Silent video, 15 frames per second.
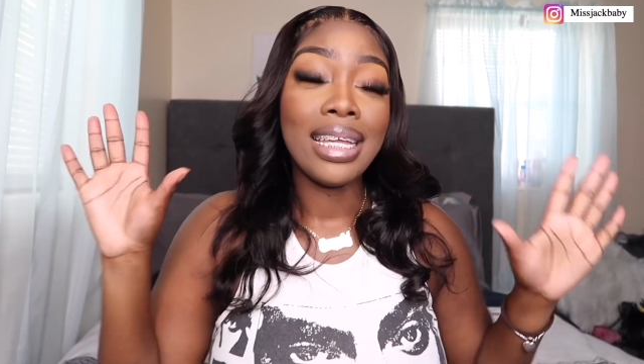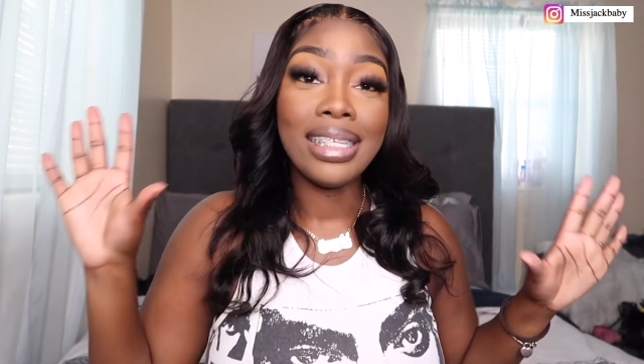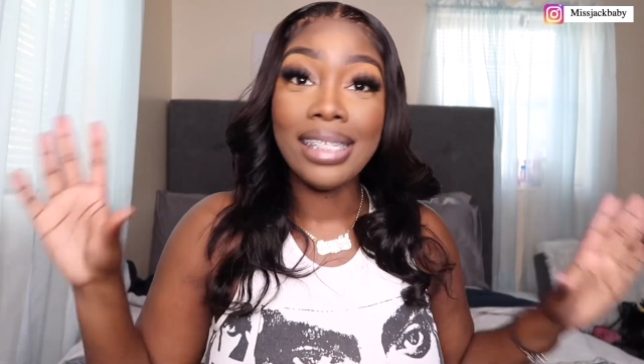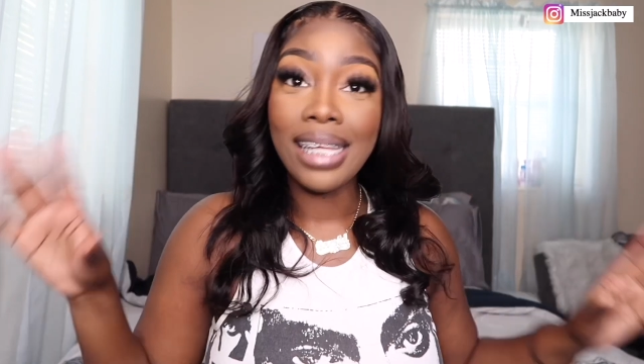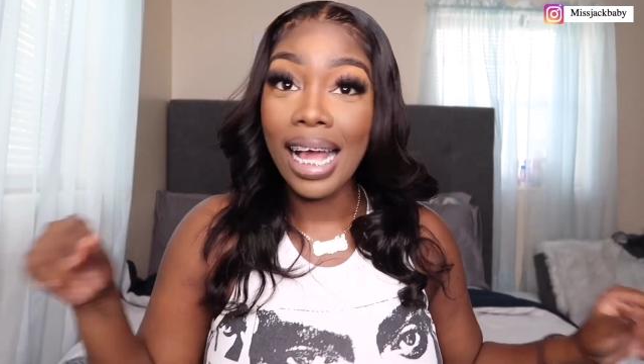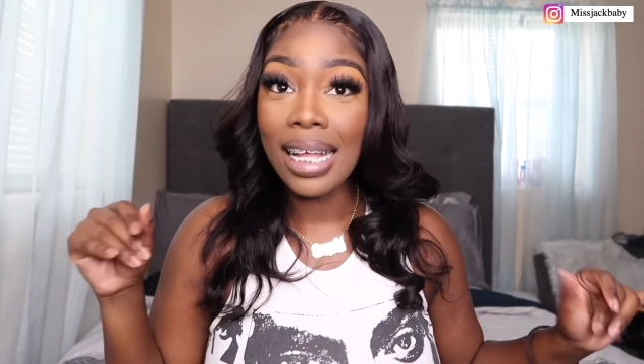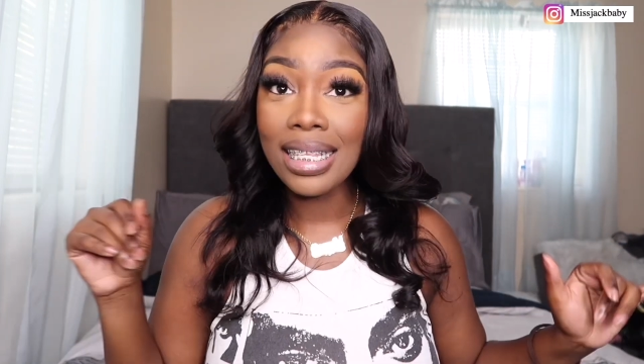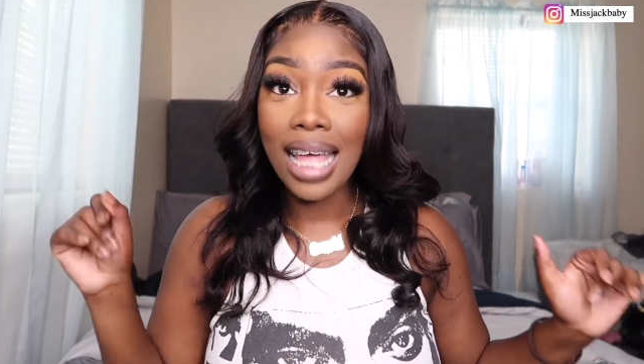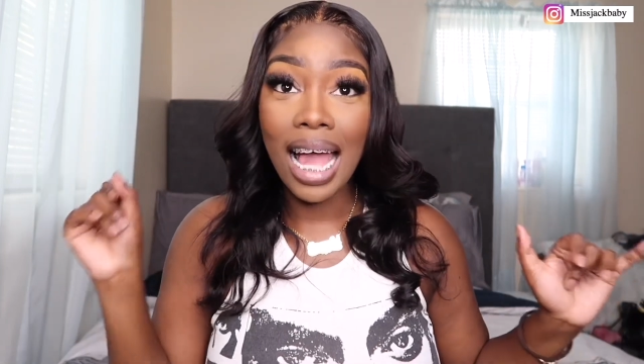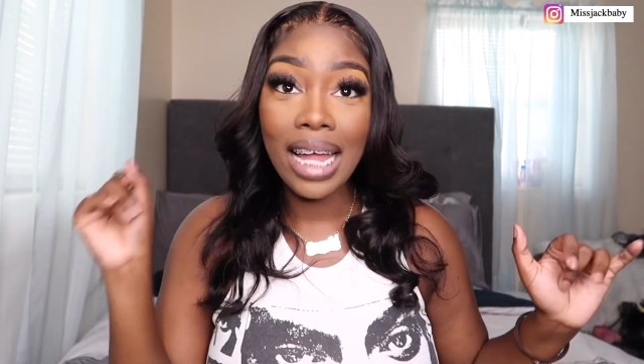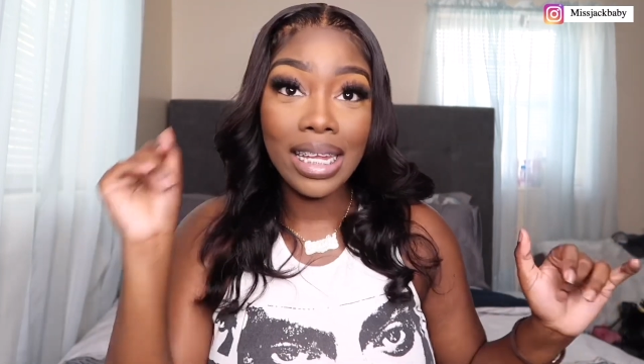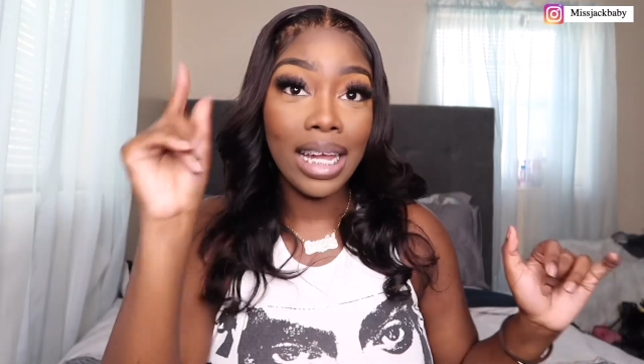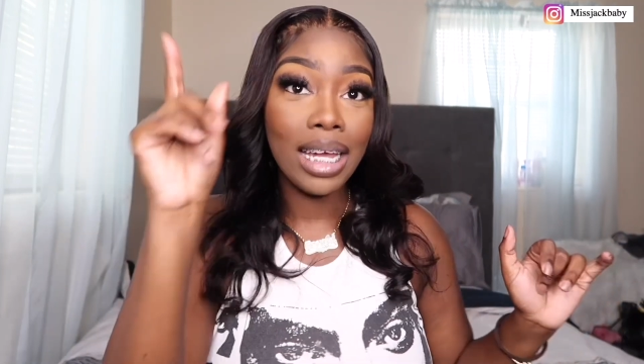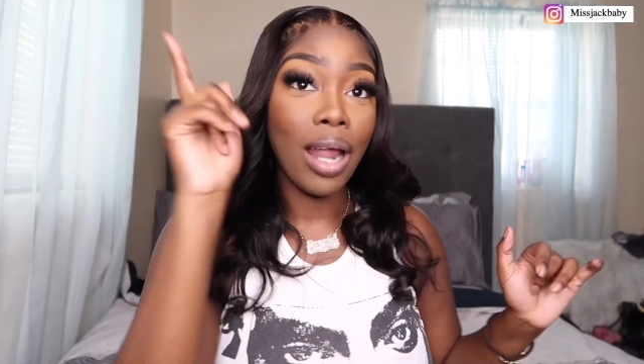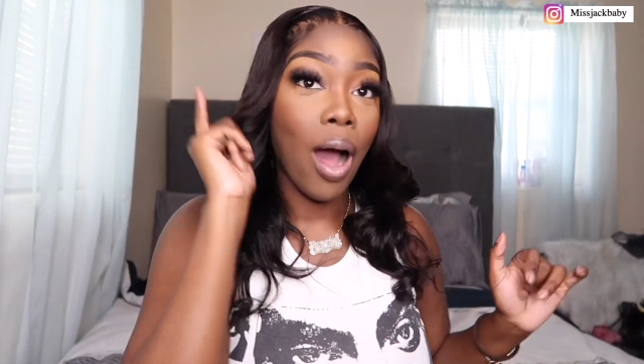Yes, I
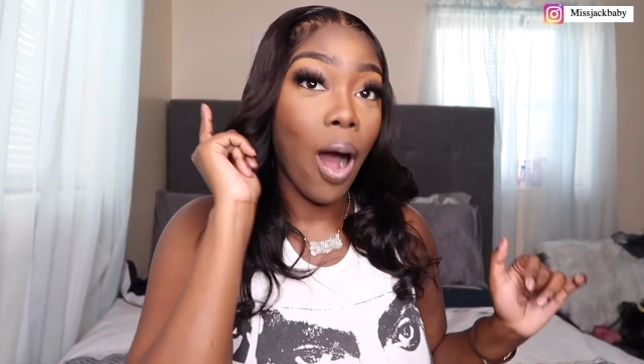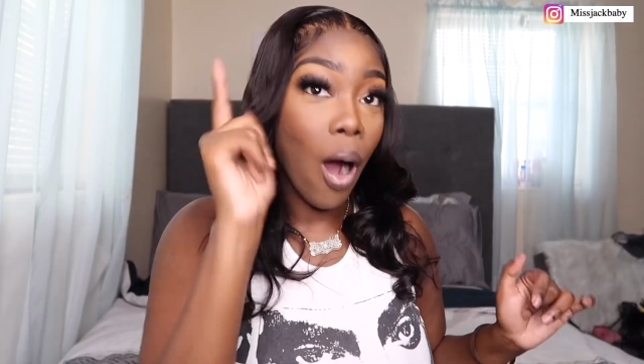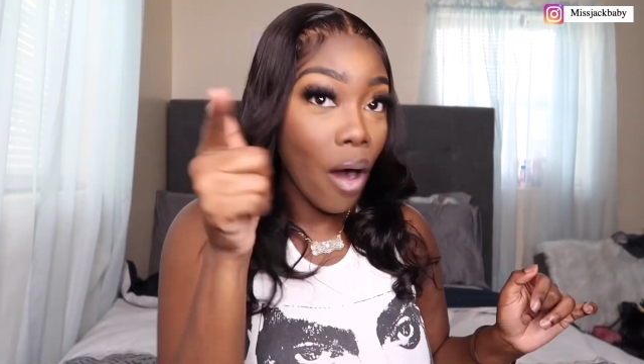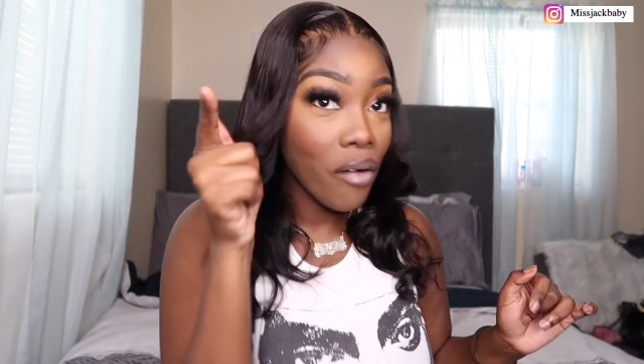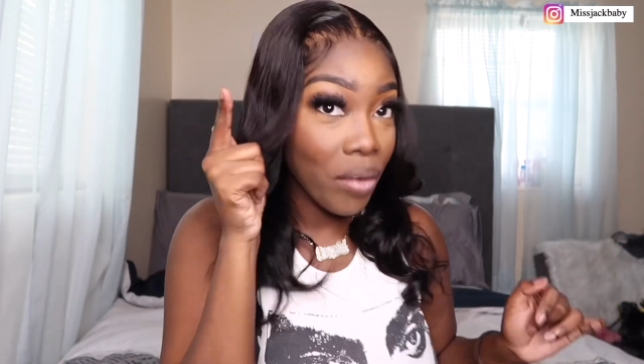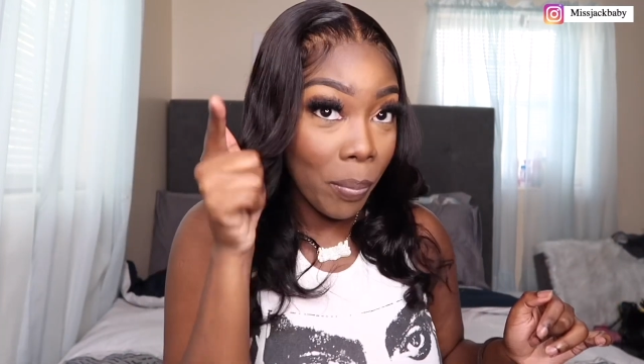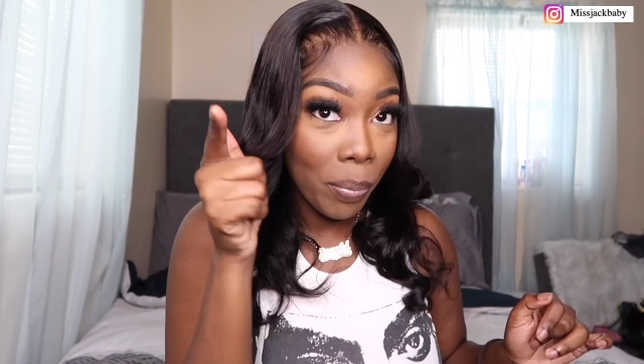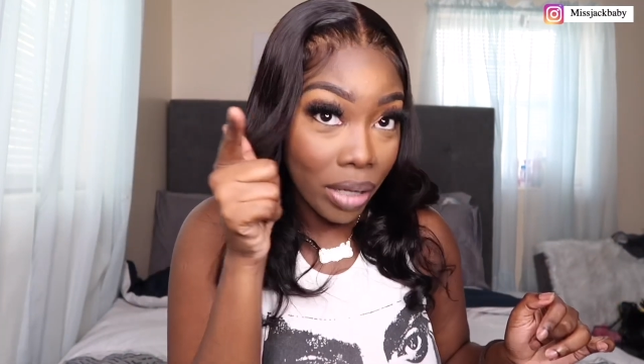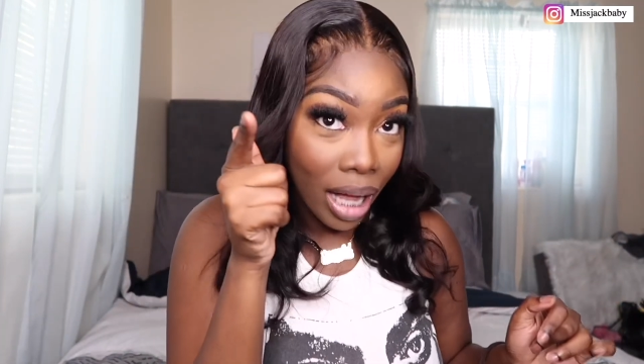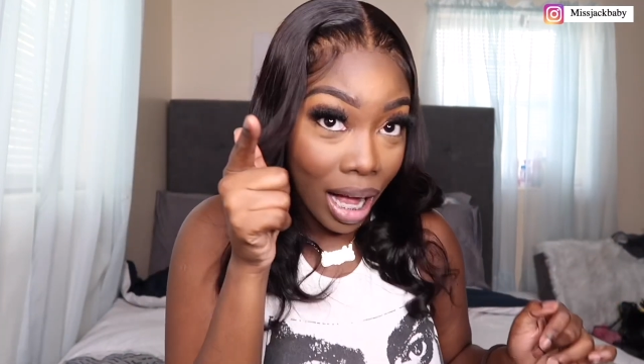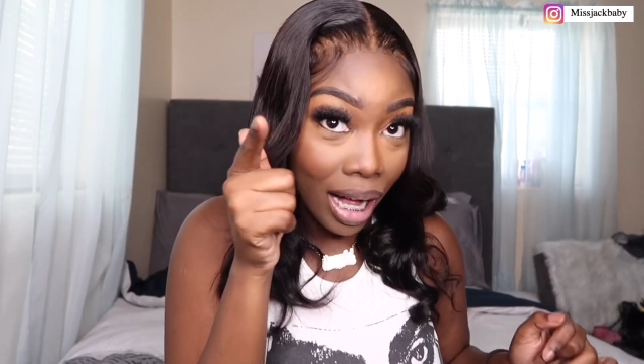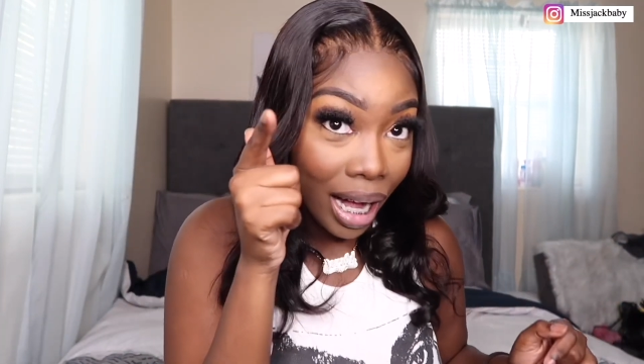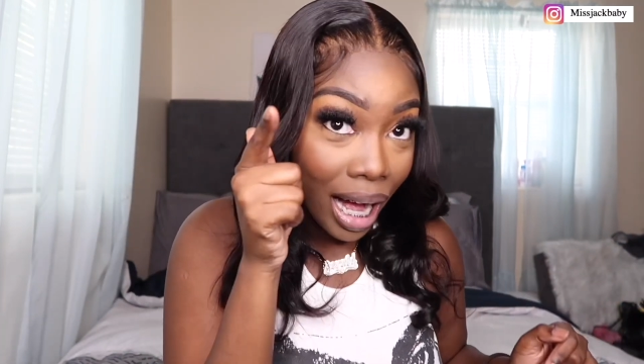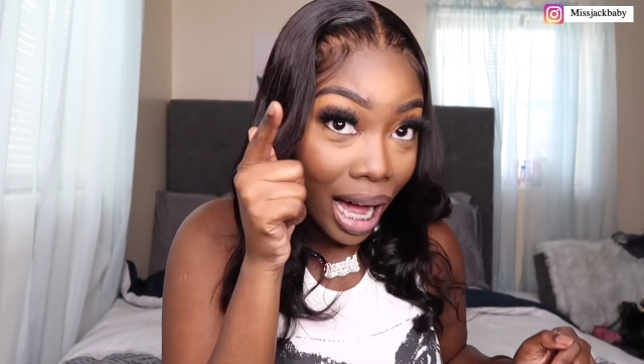did overplug